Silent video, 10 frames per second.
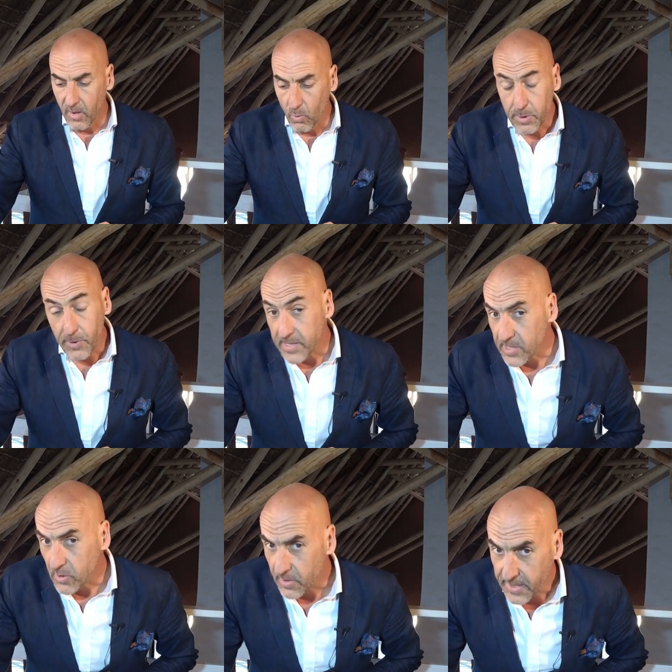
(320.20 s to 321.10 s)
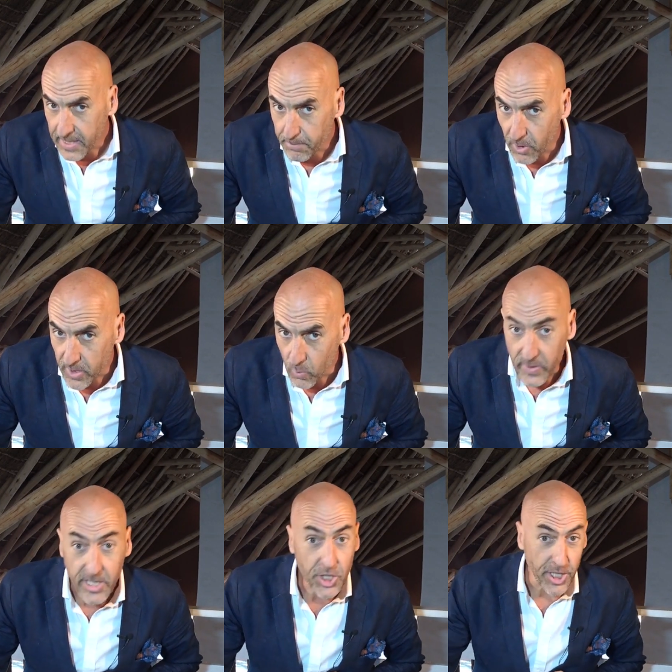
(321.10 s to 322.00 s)
Which brings us to the next point,
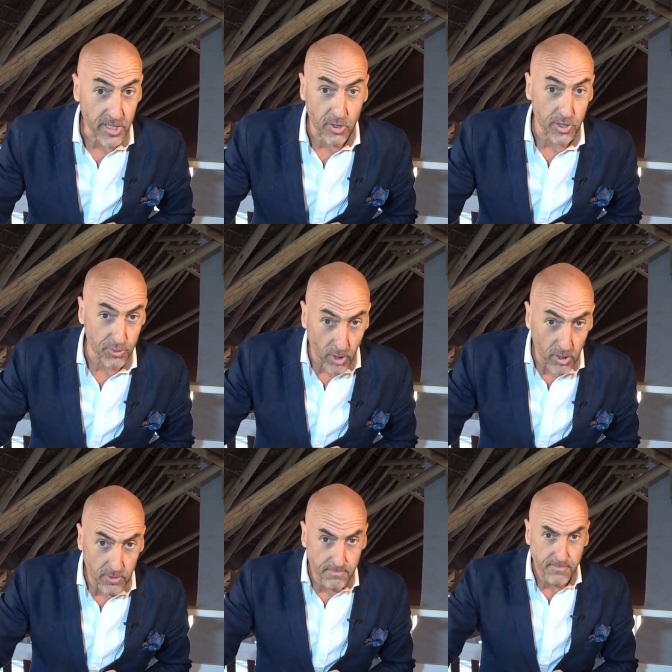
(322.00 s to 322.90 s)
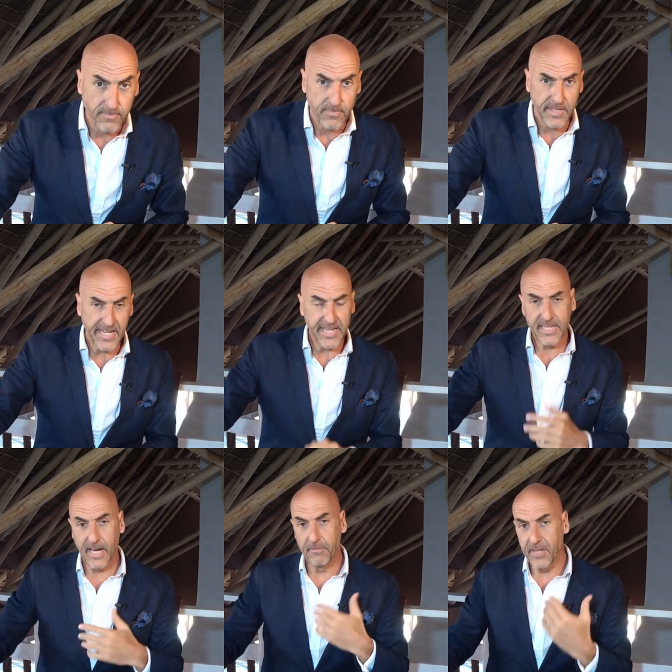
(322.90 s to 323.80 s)
when the shit goes wrong.
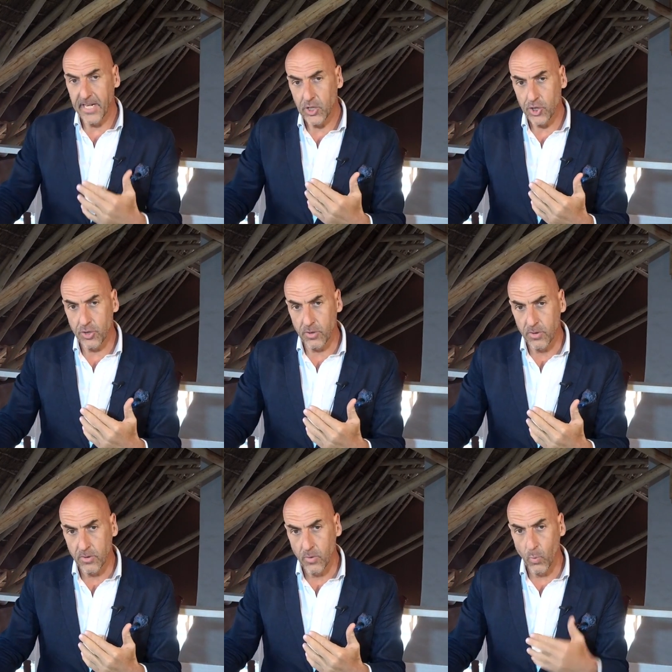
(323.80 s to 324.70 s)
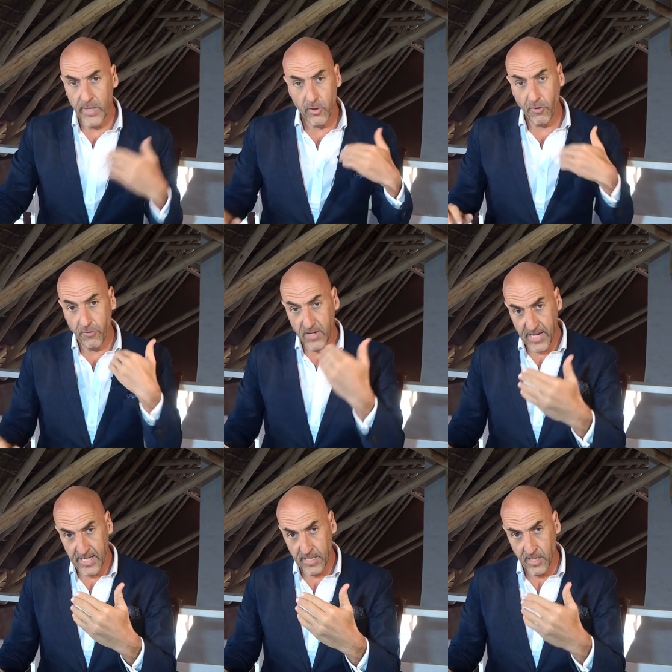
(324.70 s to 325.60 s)
In aviation, when you're
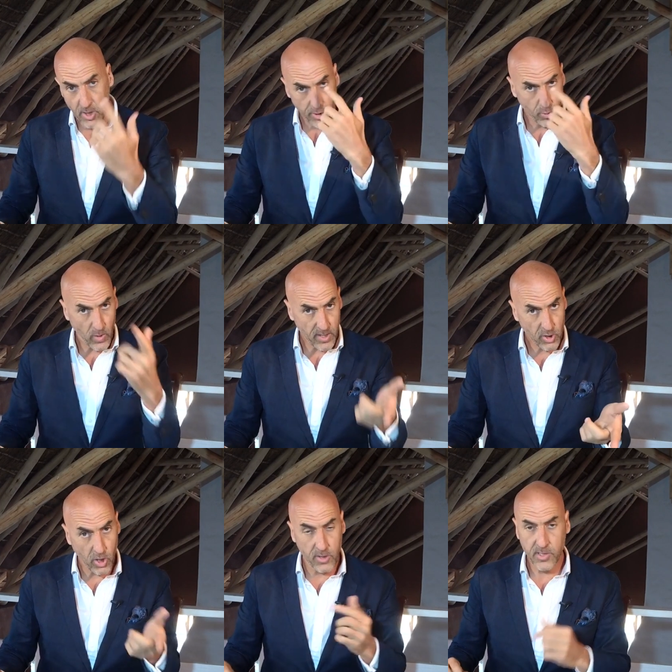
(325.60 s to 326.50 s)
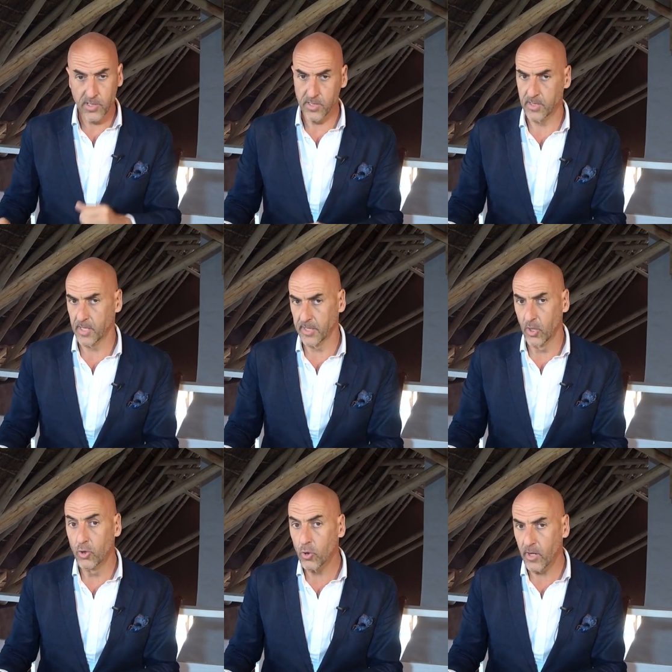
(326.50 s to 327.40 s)
flying, you are constantly
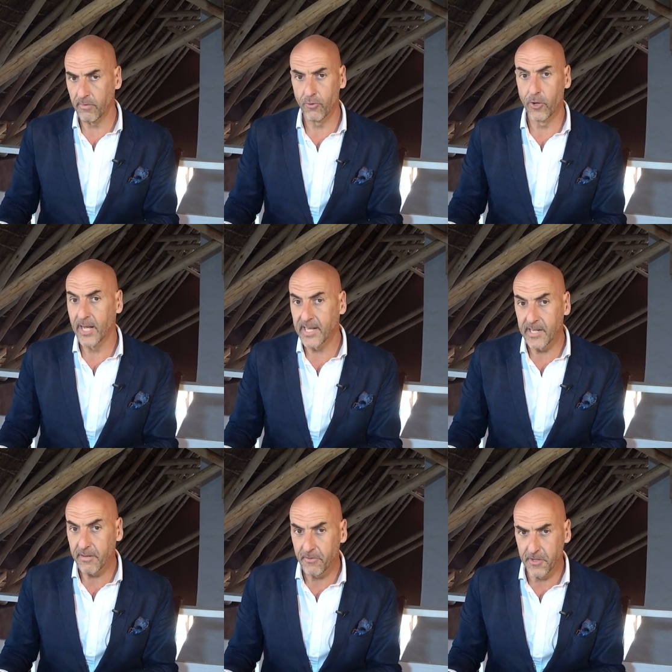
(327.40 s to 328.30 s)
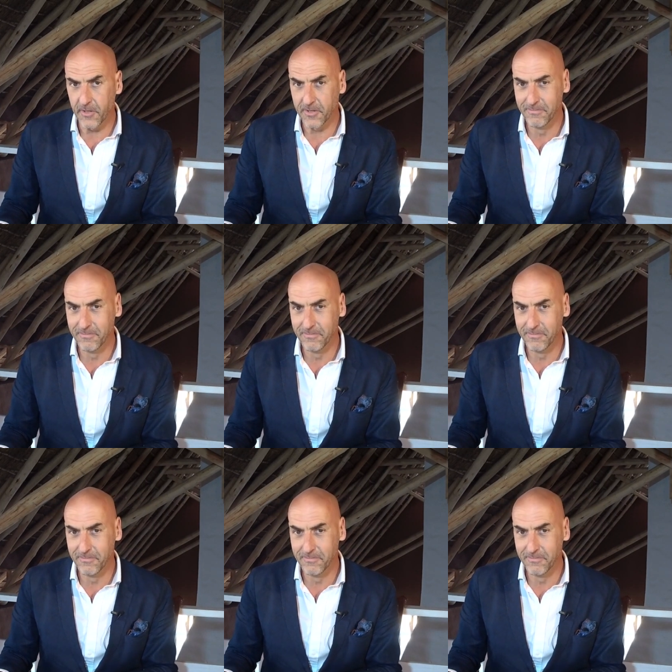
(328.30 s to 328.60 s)
looking for a landing field.